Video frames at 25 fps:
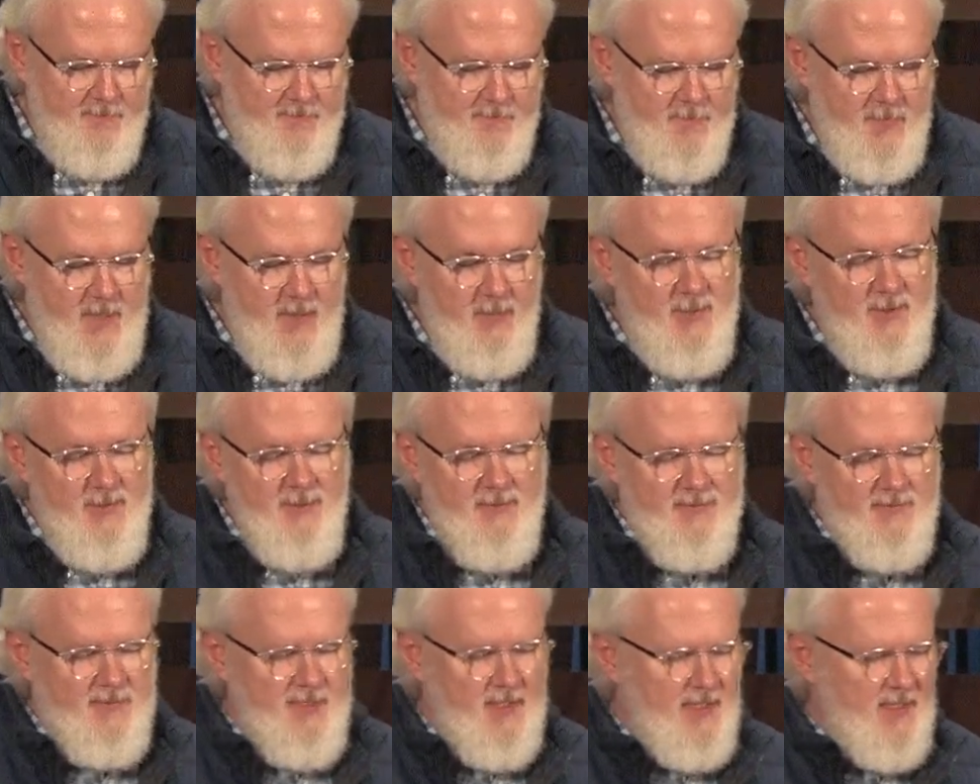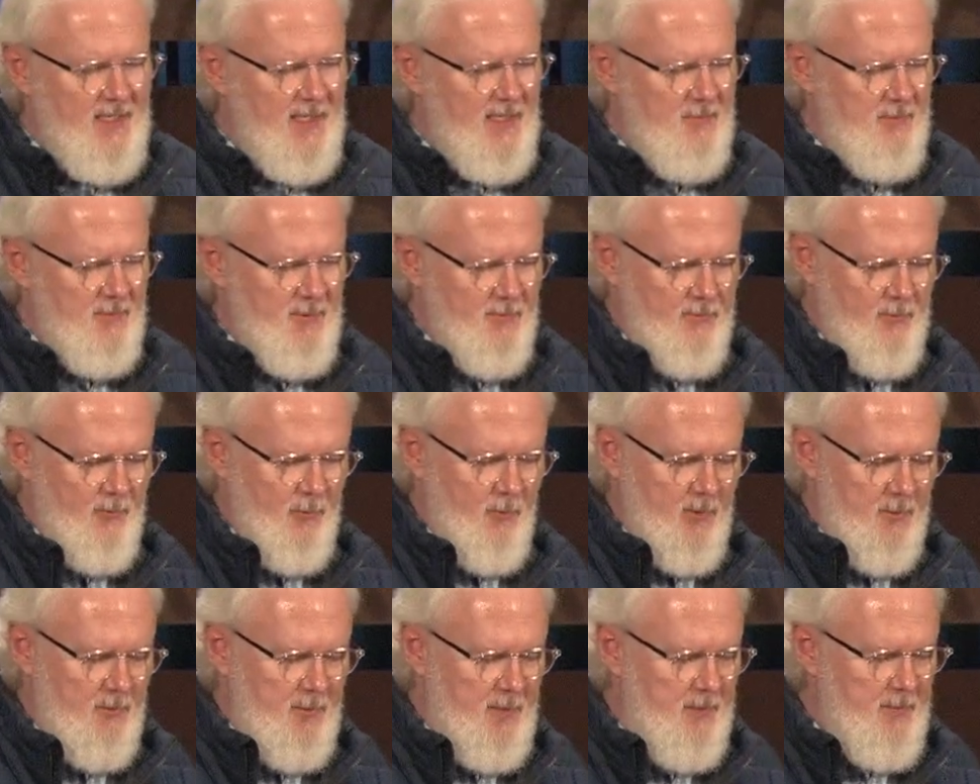Maybe you've done that
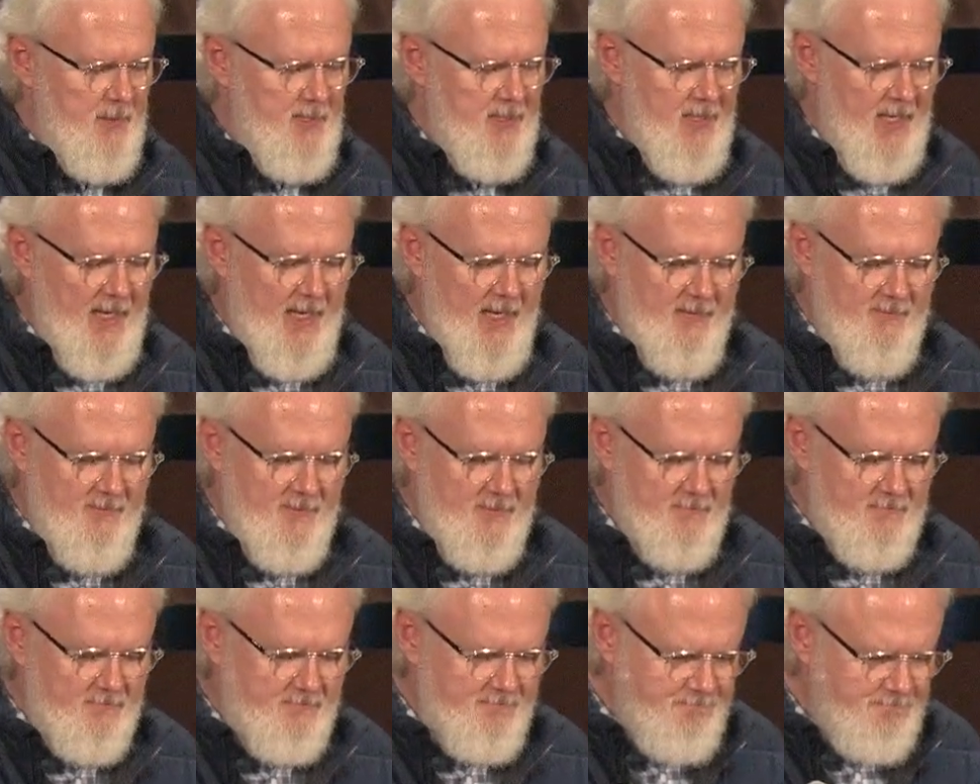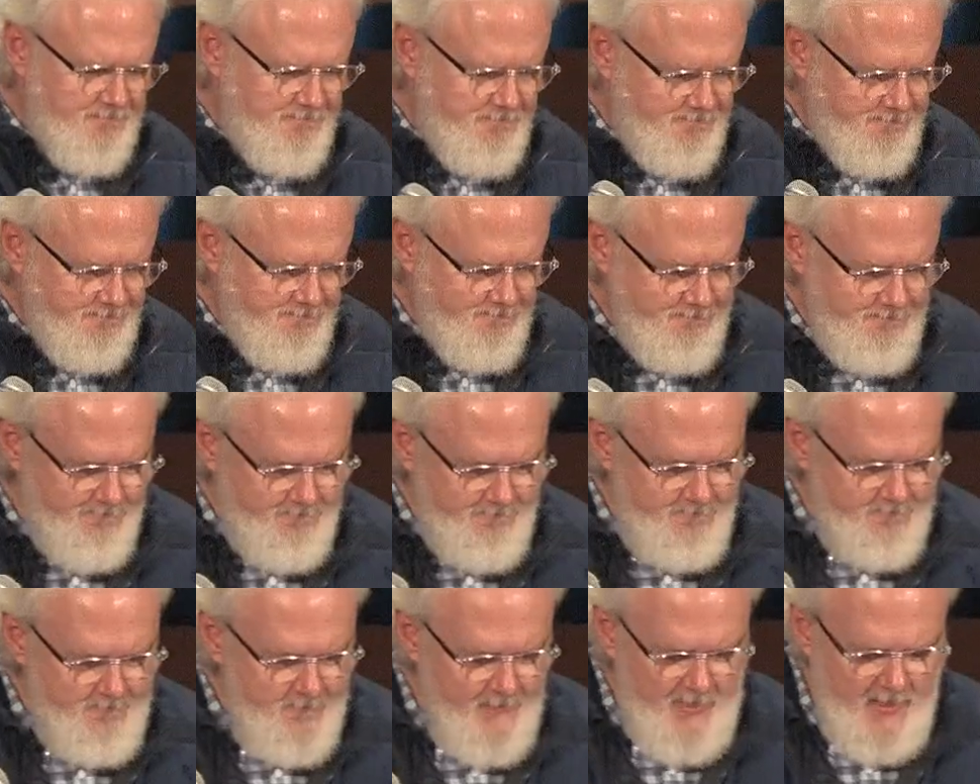before, maybe you haven't.
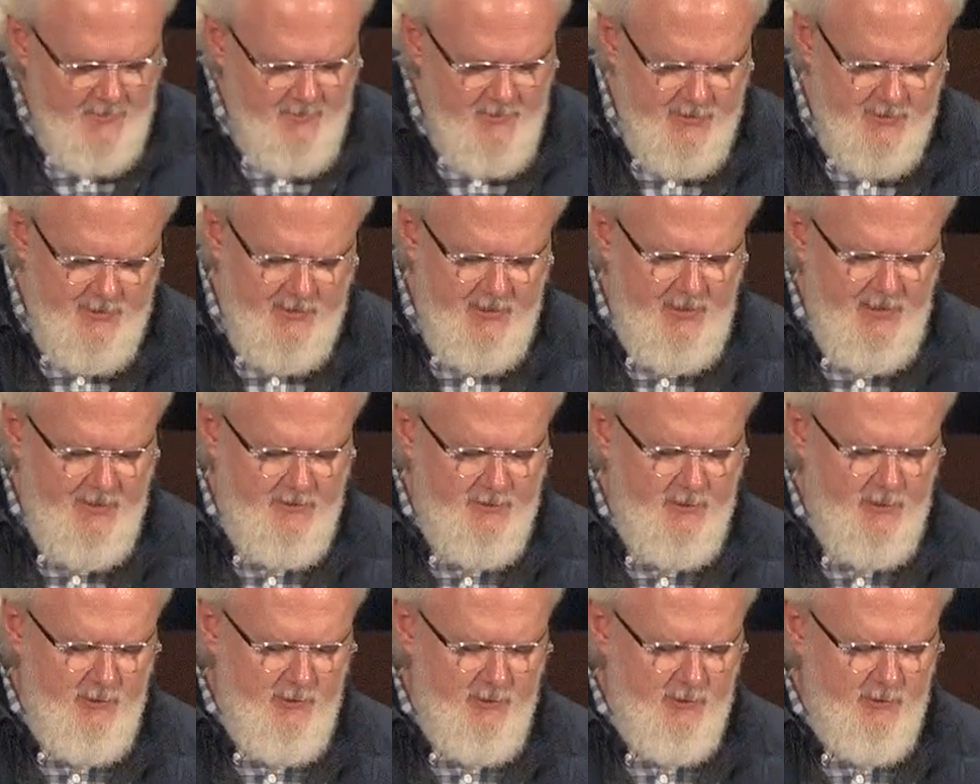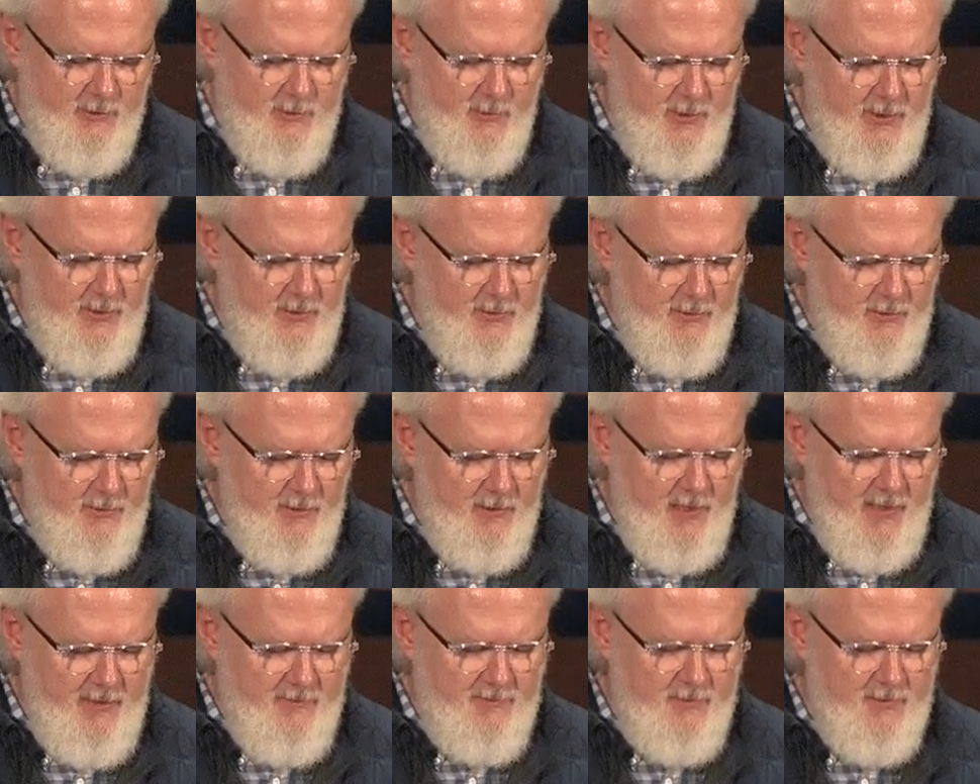I'm just going to ask you to surrender your
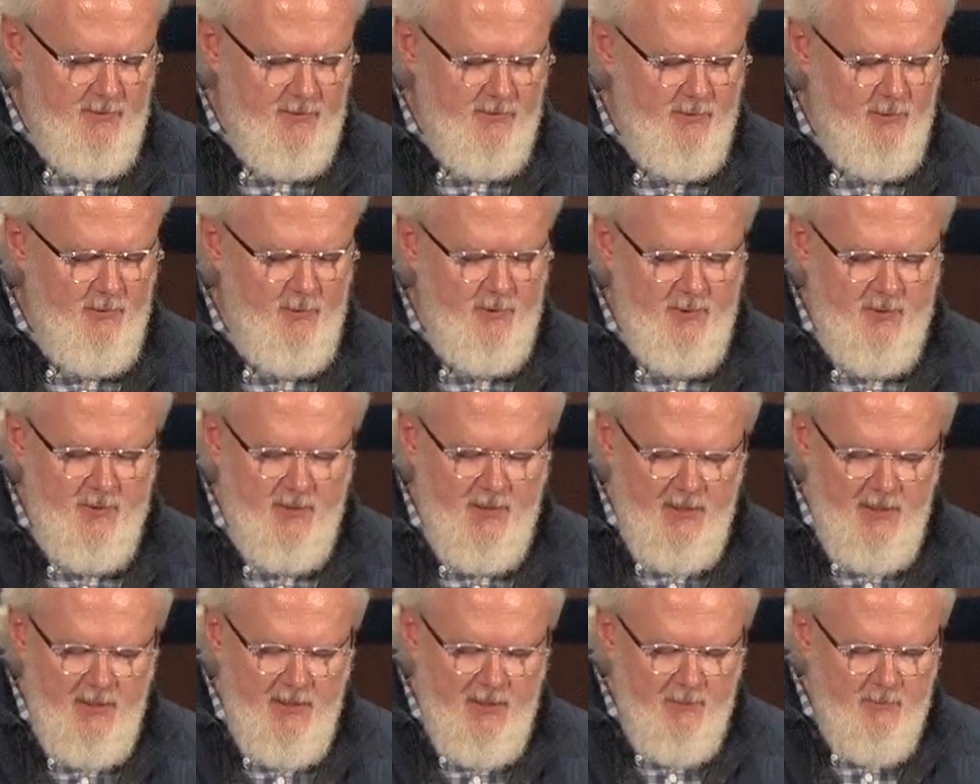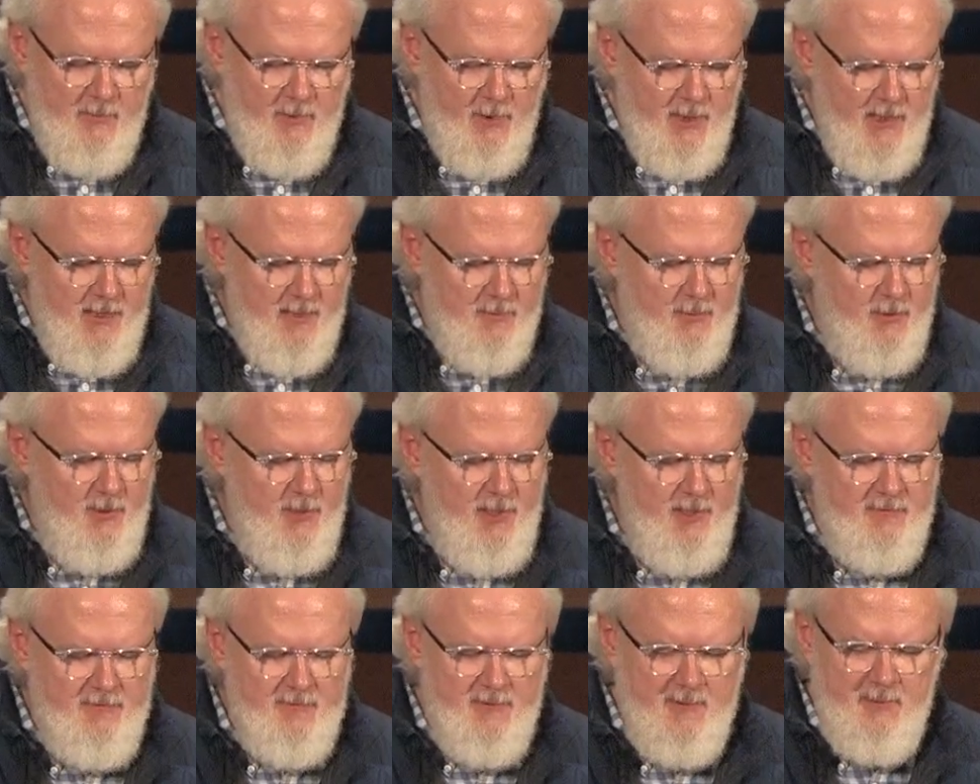life to the Lord, to pray a
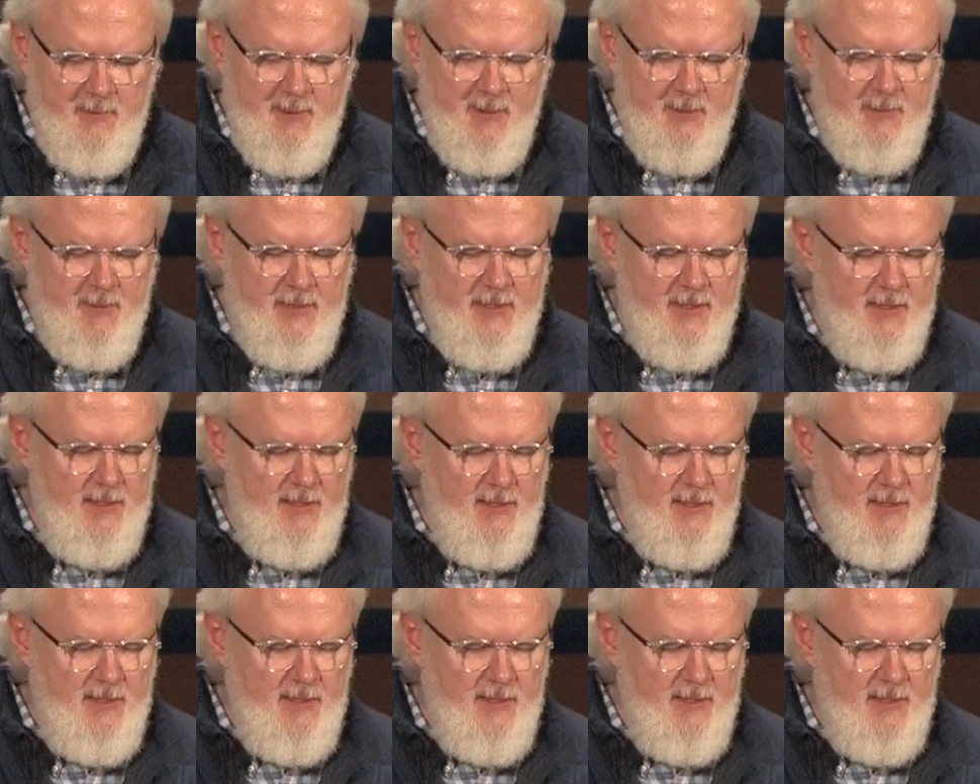prayer of commitment